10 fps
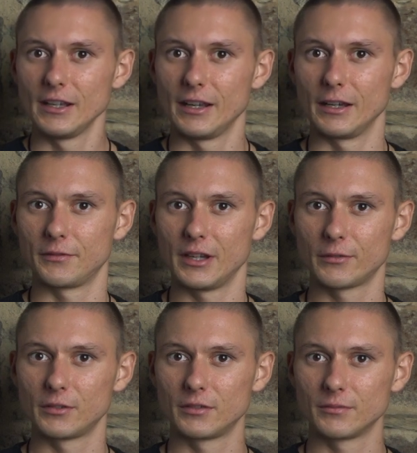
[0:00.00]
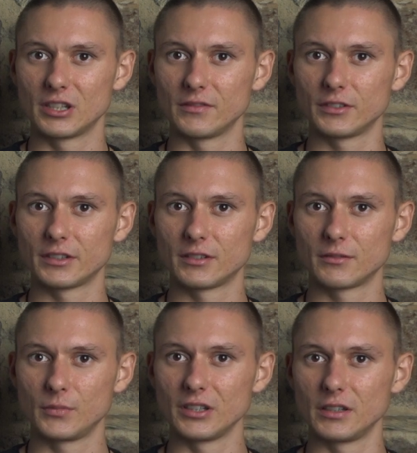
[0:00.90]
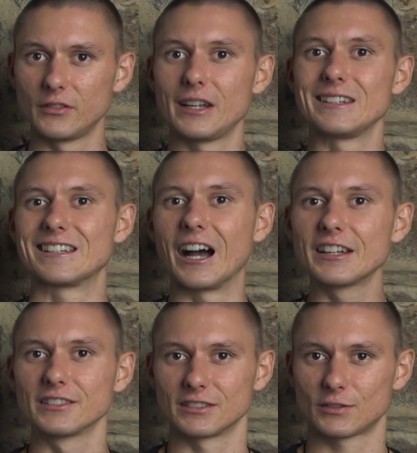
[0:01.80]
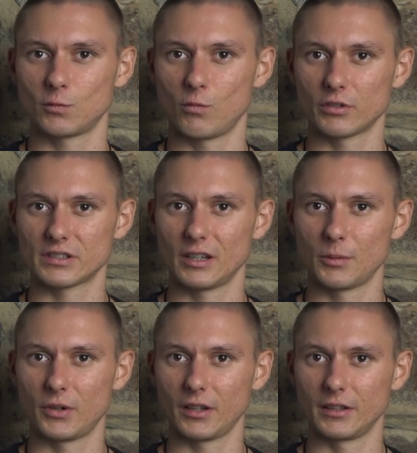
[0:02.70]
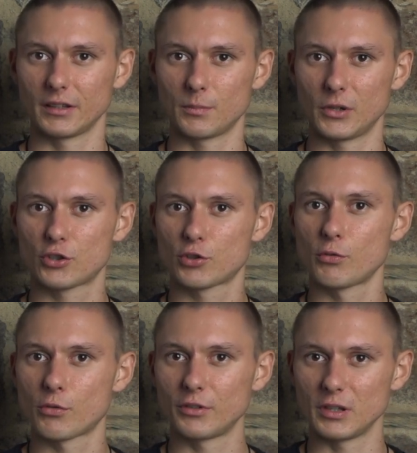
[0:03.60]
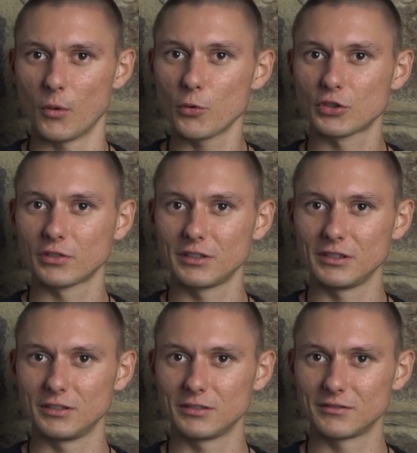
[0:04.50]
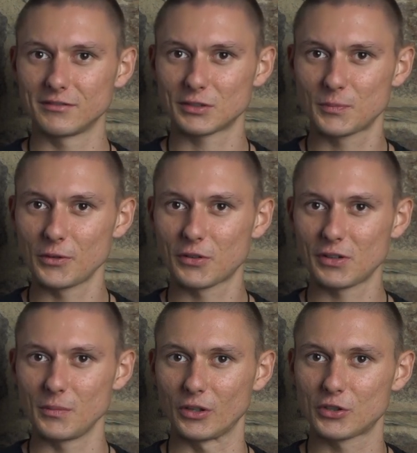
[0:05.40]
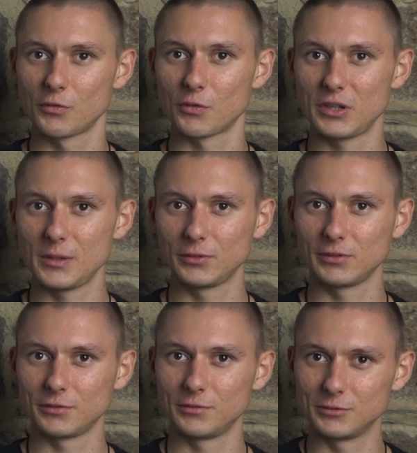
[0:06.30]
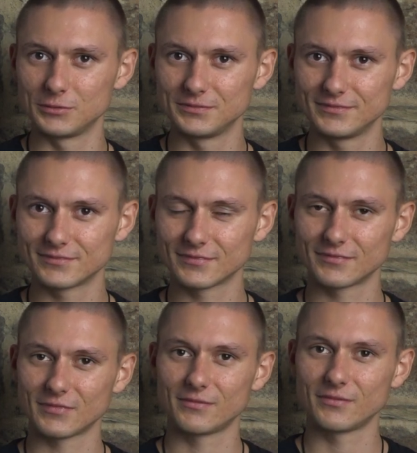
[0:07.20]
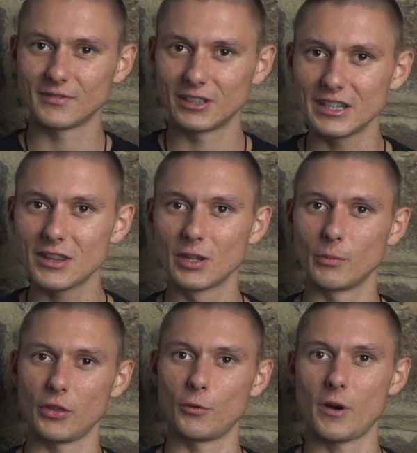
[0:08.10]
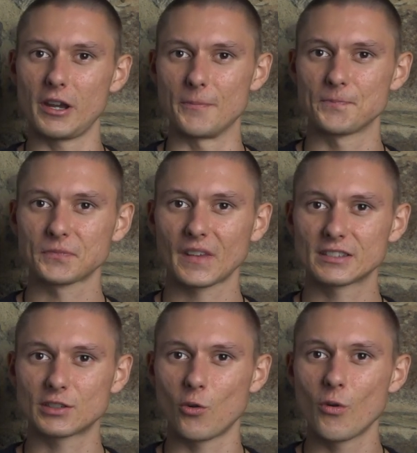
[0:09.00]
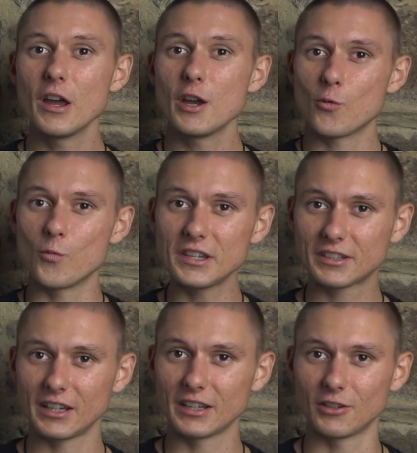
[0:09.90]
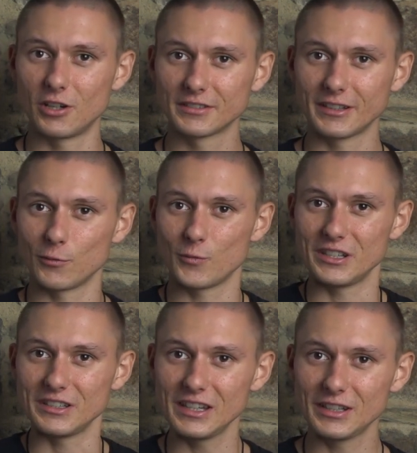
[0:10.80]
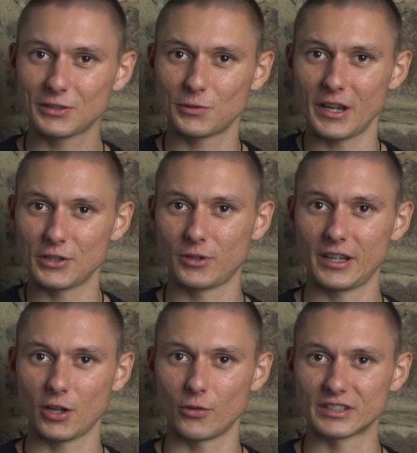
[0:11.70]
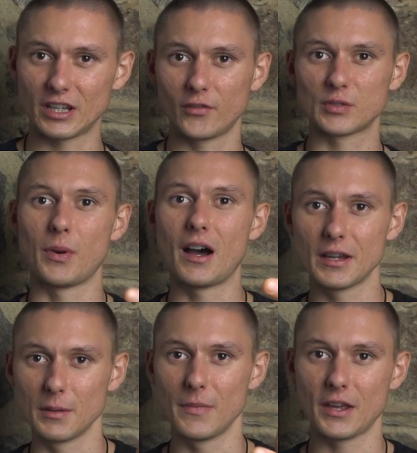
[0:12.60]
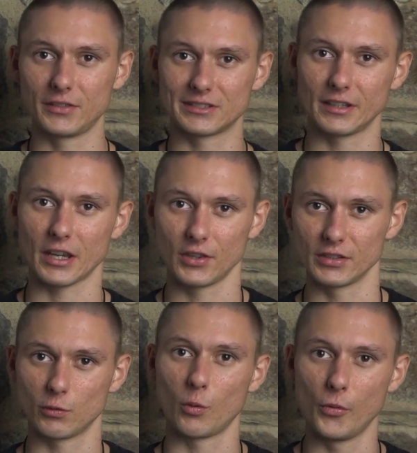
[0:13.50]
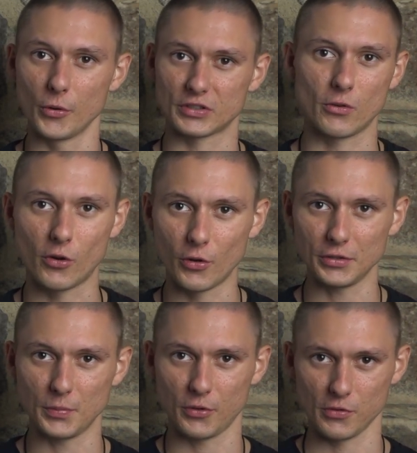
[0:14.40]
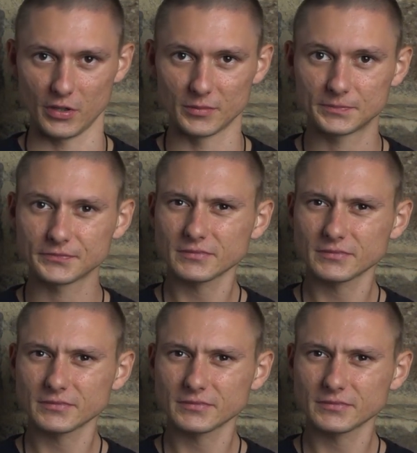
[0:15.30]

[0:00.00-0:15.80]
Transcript: have never been given any guidance towards that by mature, emotionally, spiritually mature people who lead them on the way. So we take it on and we need to educate ourselves by methods like this, or books or audio programs,